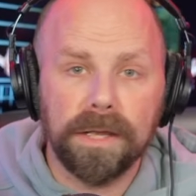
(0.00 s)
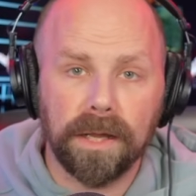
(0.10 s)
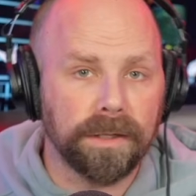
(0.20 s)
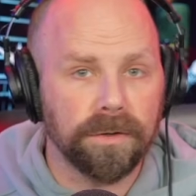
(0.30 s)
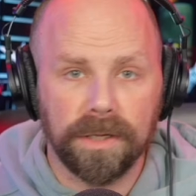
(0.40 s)

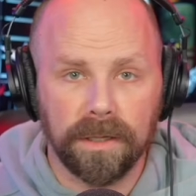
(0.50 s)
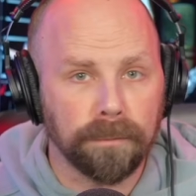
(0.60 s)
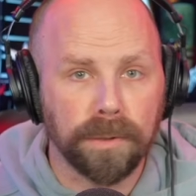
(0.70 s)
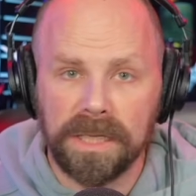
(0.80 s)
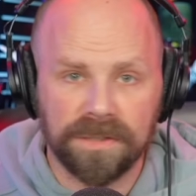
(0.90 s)
got their deal
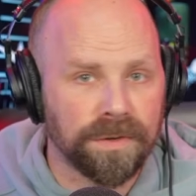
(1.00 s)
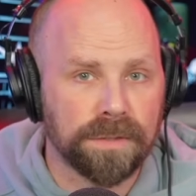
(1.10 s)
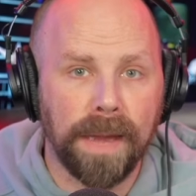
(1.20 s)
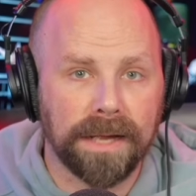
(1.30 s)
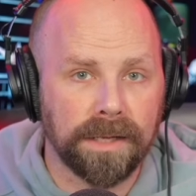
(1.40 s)
in place for
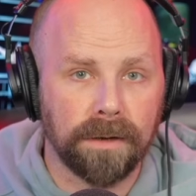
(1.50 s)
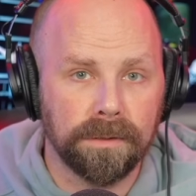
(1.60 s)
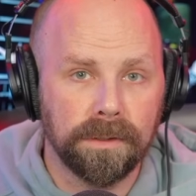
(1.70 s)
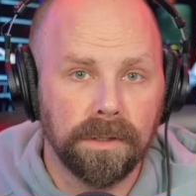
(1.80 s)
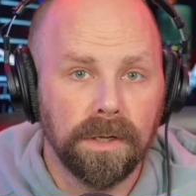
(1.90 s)
SmackDown,
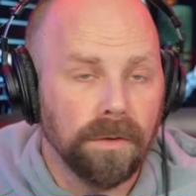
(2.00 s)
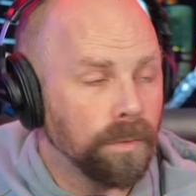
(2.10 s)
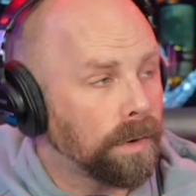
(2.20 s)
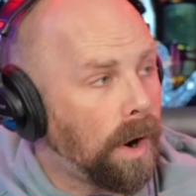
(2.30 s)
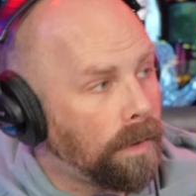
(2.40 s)

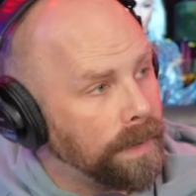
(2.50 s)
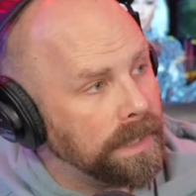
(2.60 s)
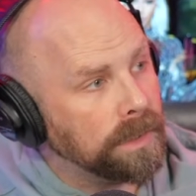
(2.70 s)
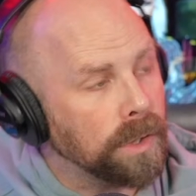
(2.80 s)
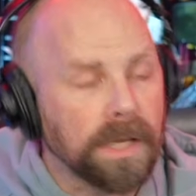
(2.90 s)
we're
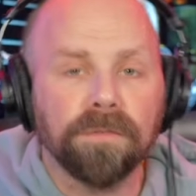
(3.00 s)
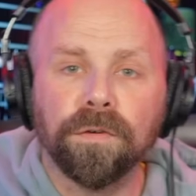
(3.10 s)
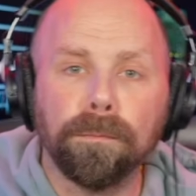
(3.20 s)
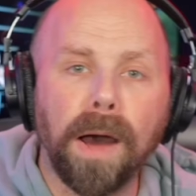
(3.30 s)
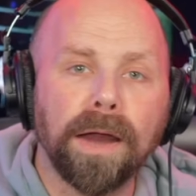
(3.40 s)
already looking
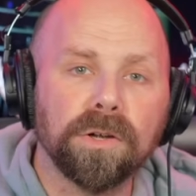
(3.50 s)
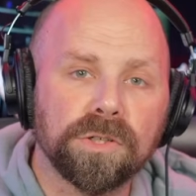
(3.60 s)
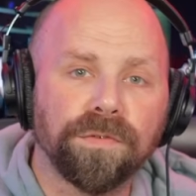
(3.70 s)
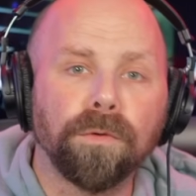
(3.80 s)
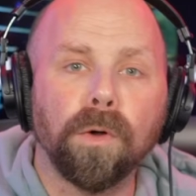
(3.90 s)
for
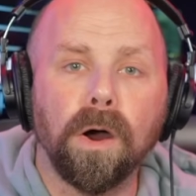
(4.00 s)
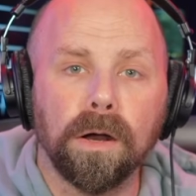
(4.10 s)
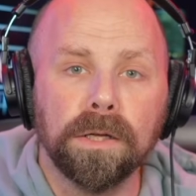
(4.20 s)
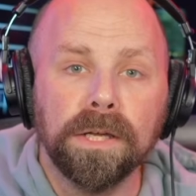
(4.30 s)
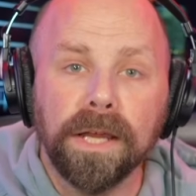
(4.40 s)
buyers for Raw.
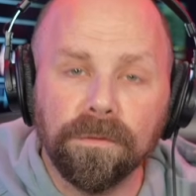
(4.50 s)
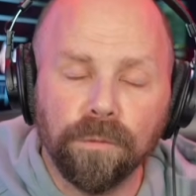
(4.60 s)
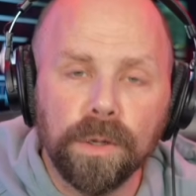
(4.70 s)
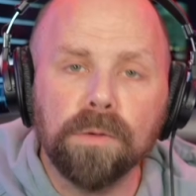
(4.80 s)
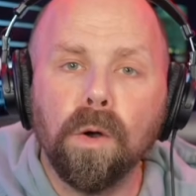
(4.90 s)
If
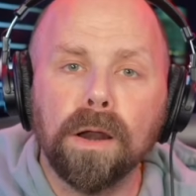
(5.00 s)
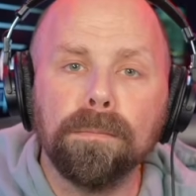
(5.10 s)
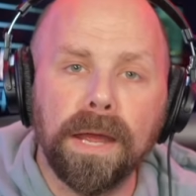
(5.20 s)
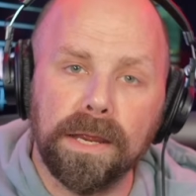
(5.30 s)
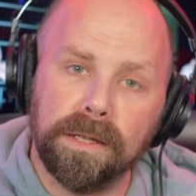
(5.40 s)
we want to
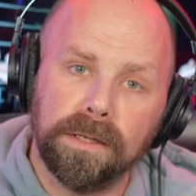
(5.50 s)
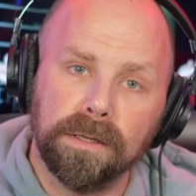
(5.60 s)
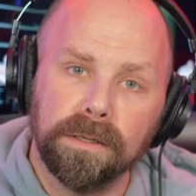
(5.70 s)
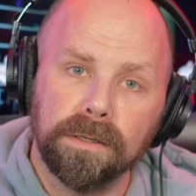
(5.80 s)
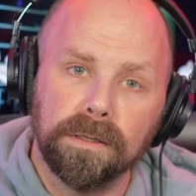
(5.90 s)
make
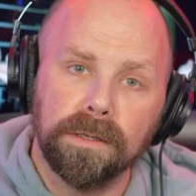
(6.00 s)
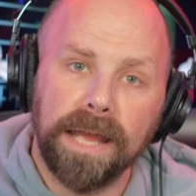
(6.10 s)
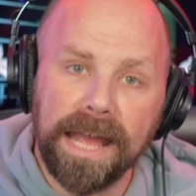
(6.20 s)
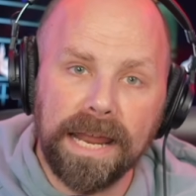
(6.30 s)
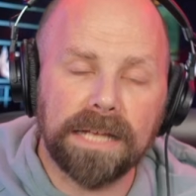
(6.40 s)

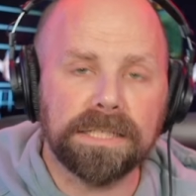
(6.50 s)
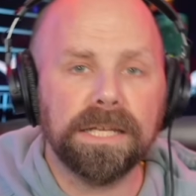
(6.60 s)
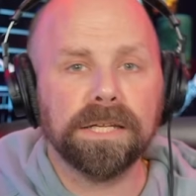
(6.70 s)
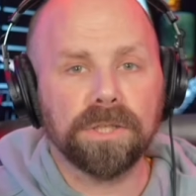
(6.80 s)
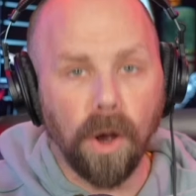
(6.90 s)

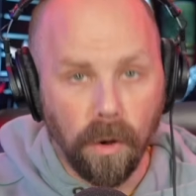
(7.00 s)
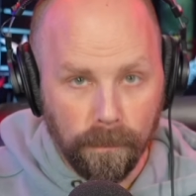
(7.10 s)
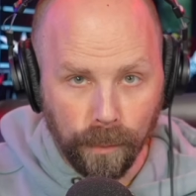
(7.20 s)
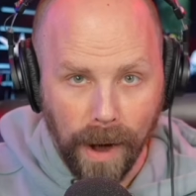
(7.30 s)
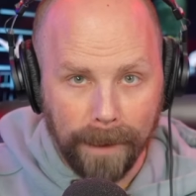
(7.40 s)
NXT its
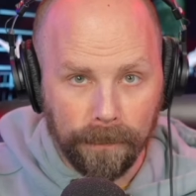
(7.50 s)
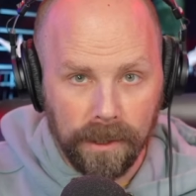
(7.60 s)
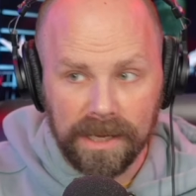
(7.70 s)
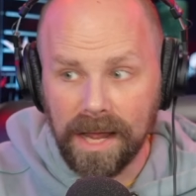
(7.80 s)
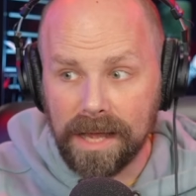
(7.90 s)
own
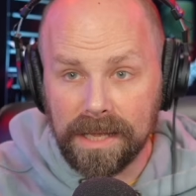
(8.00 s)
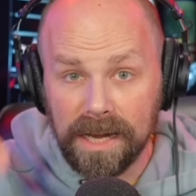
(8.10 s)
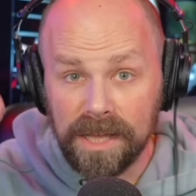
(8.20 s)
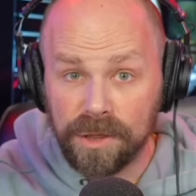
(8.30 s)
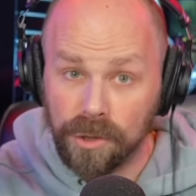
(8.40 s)
property and get
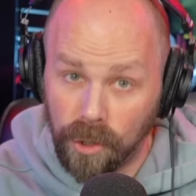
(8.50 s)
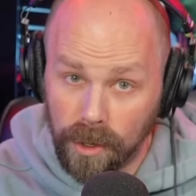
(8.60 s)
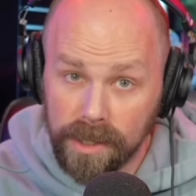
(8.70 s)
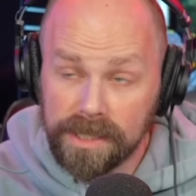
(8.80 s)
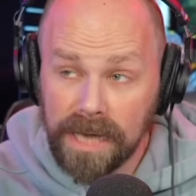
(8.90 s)
a
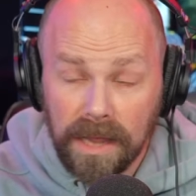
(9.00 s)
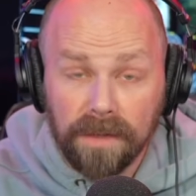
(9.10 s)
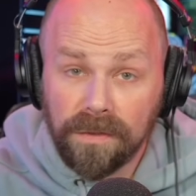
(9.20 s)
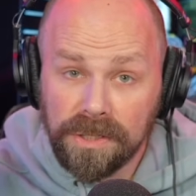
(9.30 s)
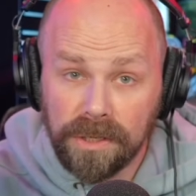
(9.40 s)
third
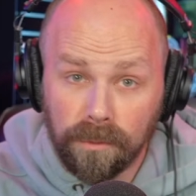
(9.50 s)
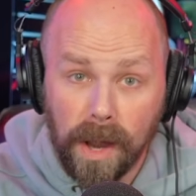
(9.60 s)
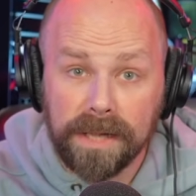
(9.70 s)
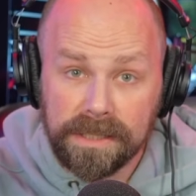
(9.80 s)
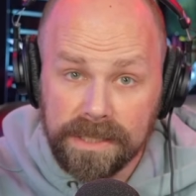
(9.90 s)
television
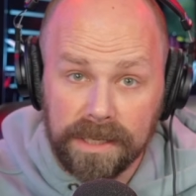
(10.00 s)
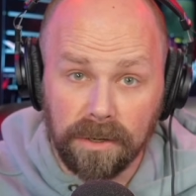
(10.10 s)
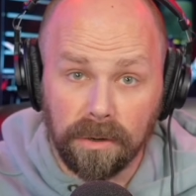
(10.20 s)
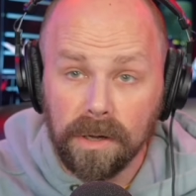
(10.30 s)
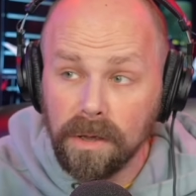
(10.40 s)
rights
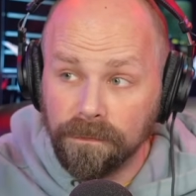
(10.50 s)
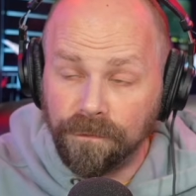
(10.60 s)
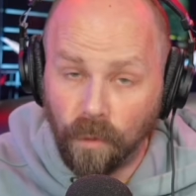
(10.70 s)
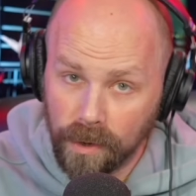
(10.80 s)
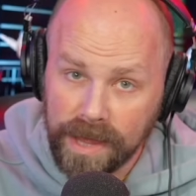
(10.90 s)
deal
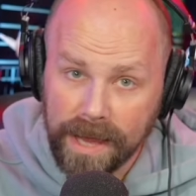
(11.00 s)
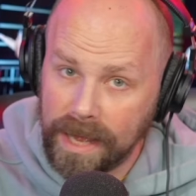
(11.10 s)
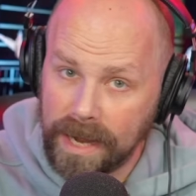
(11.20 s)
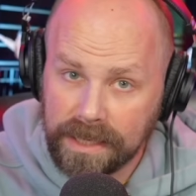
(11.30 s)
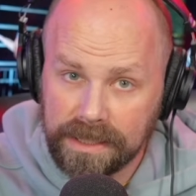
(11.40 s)
for that
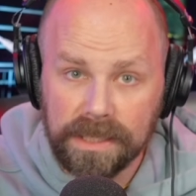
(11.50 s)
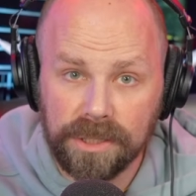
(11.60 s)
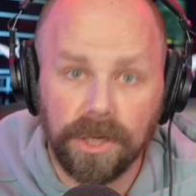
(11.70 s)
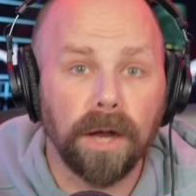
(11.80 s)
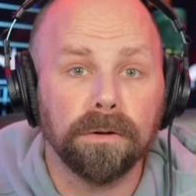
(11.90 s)
NXT
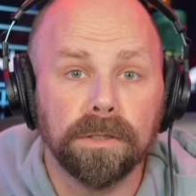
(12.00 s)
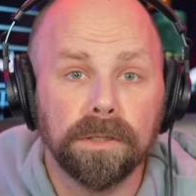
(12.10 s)
show,